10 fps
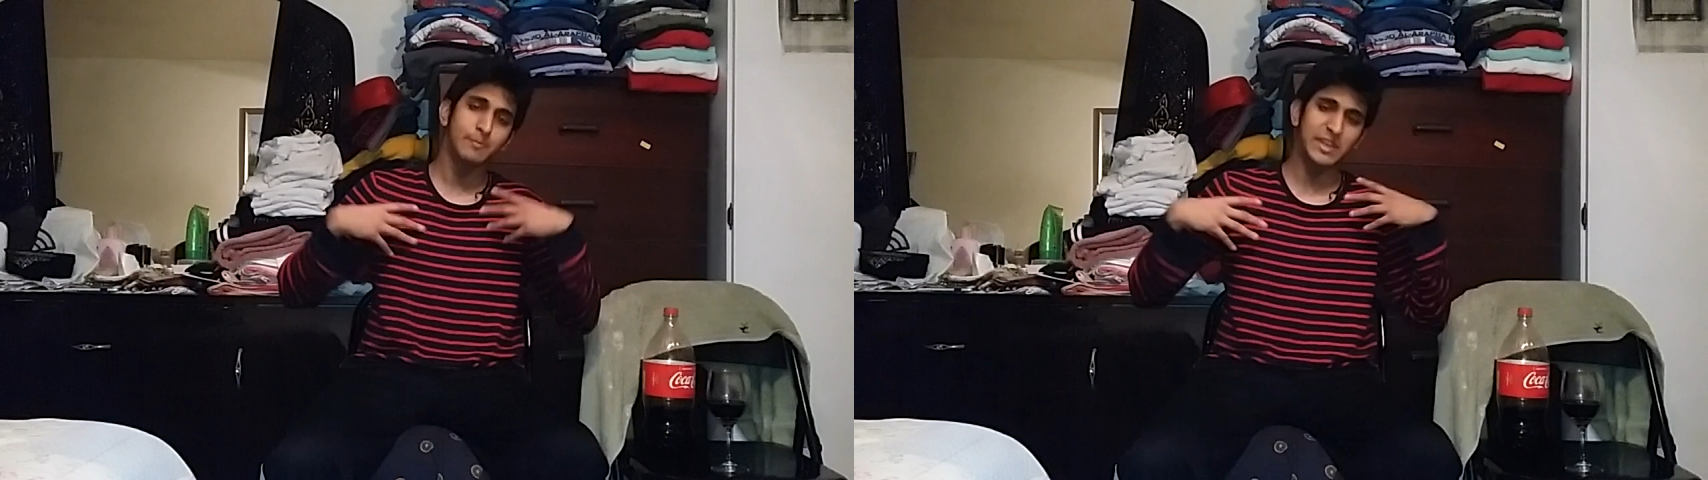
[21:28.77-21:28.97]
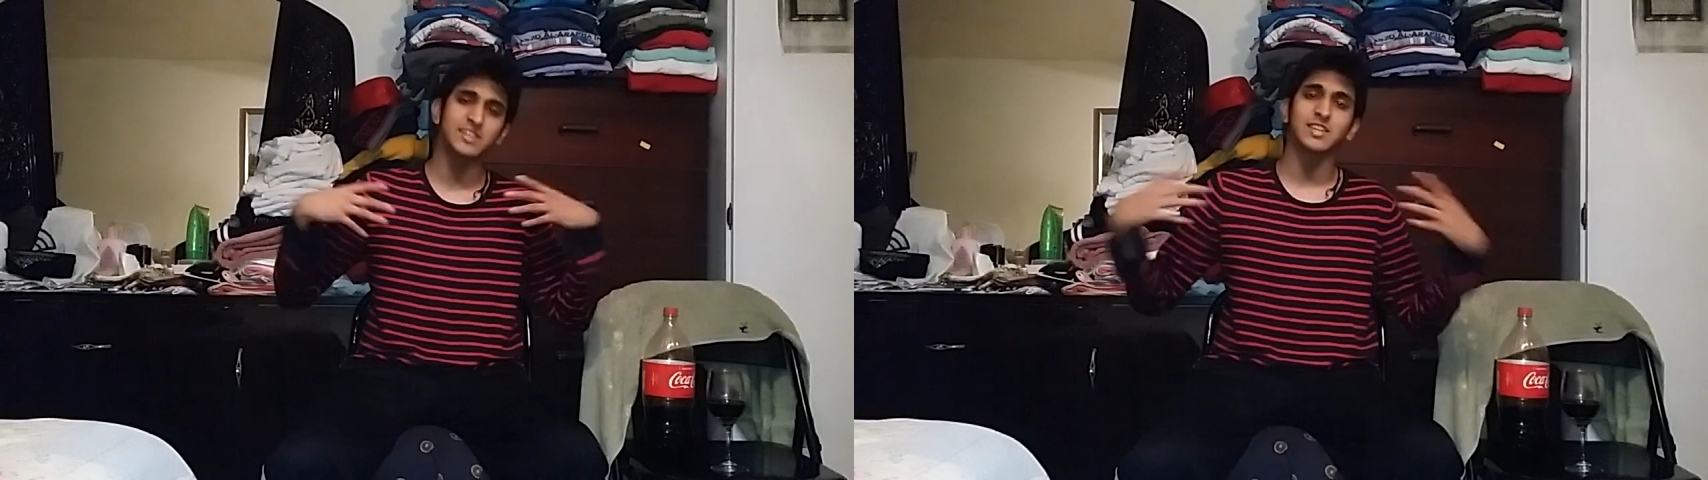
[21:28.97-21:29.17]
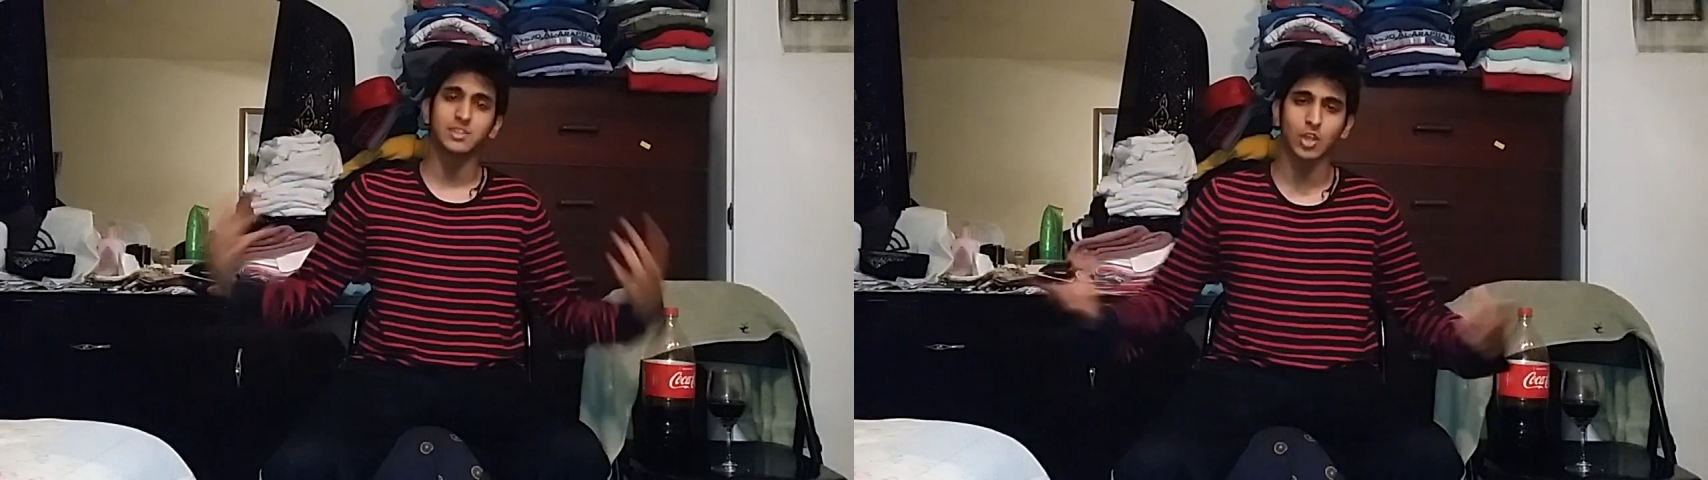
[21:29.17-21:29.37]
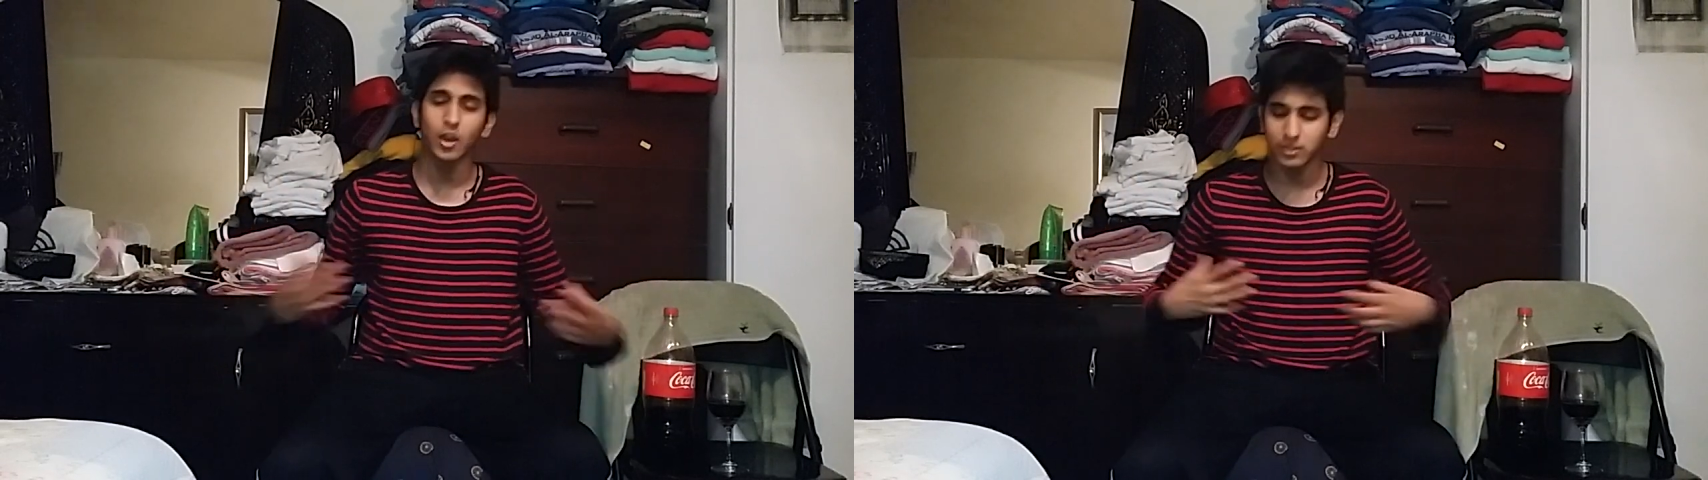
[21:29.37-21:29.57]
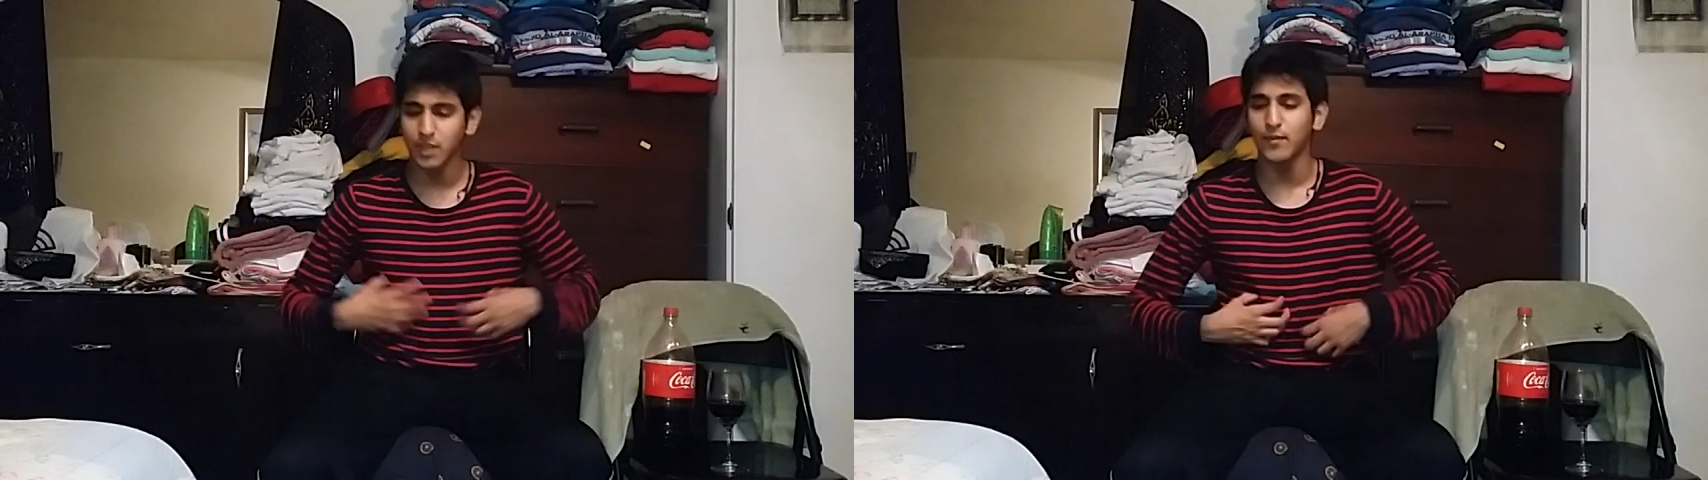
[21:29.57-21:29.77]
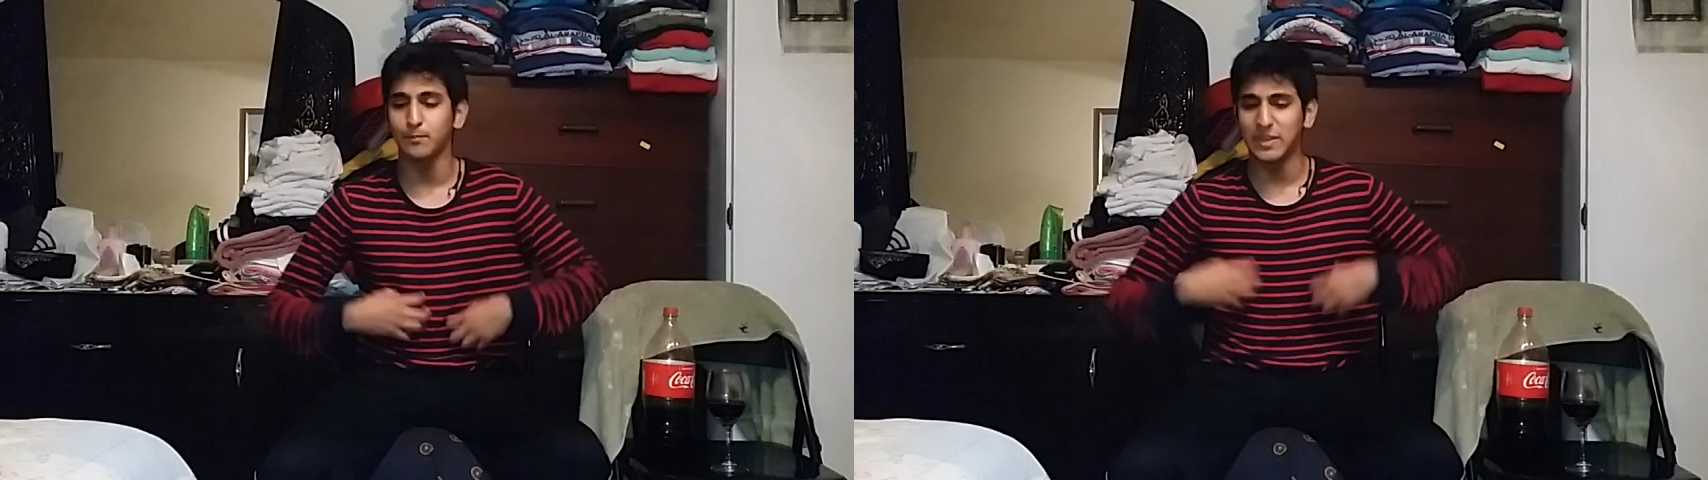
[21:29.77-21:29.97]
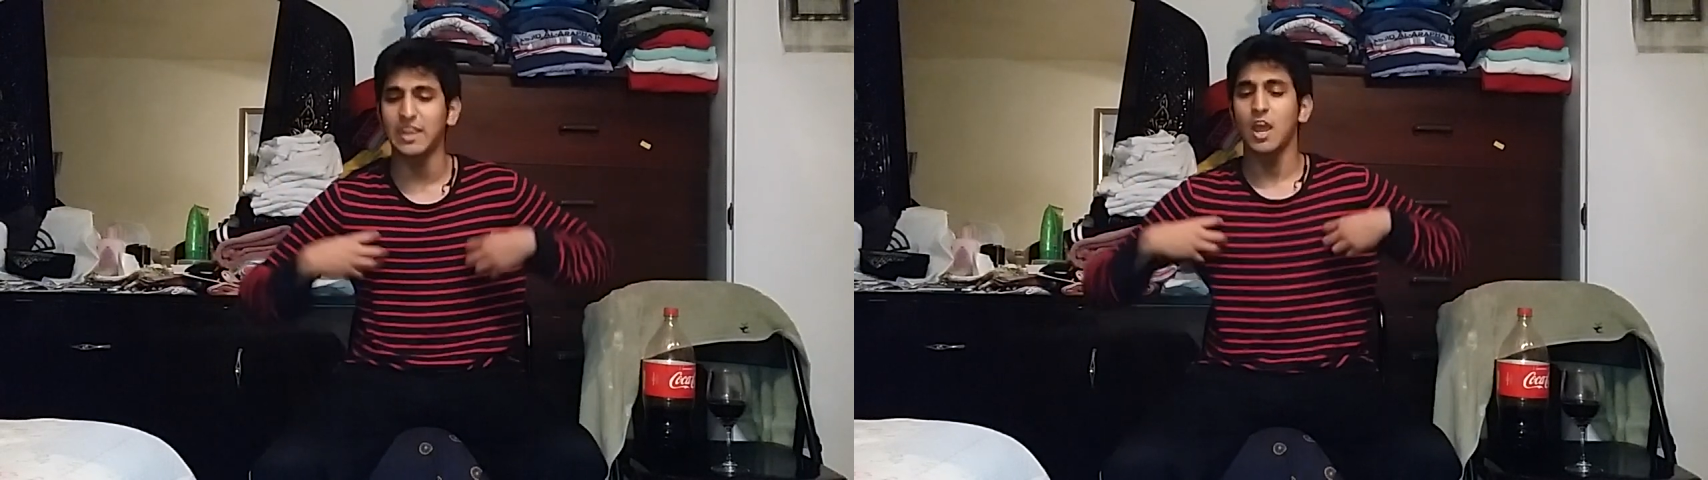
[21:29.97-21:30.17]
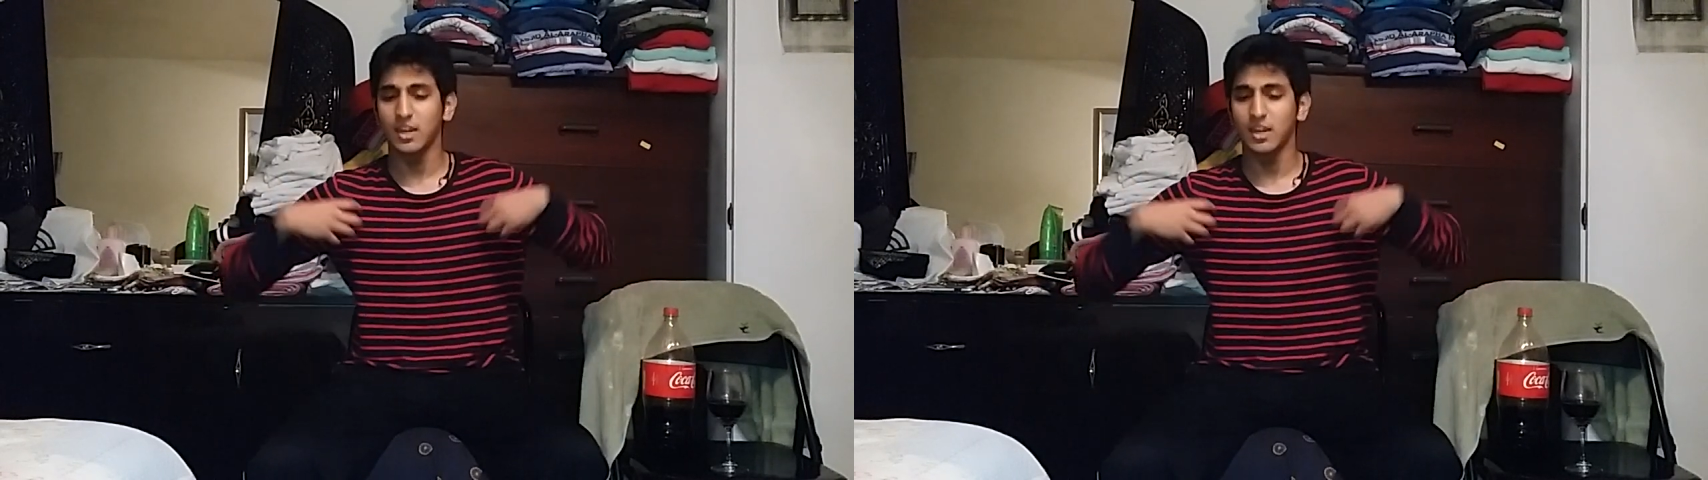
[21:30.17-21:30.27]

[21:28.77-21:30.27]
being seductive and being